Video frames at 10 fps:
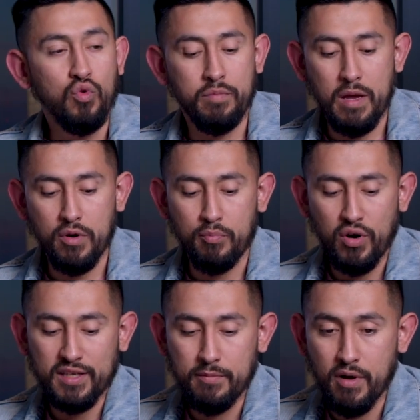would be able to
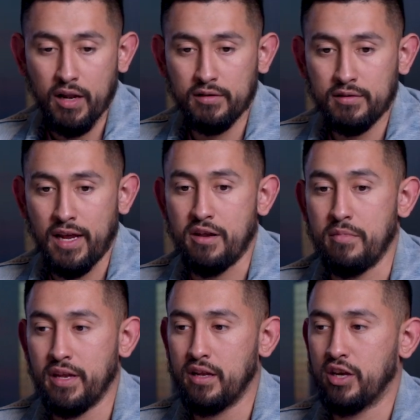press a button and
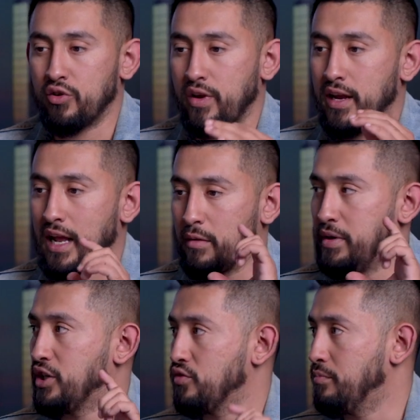immediately create like
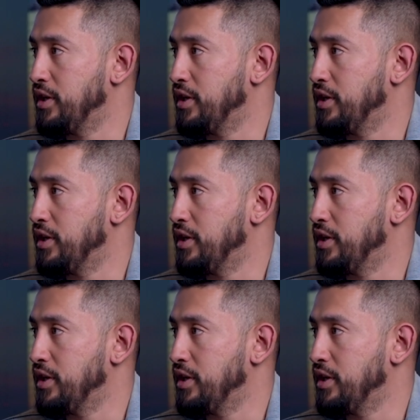picture in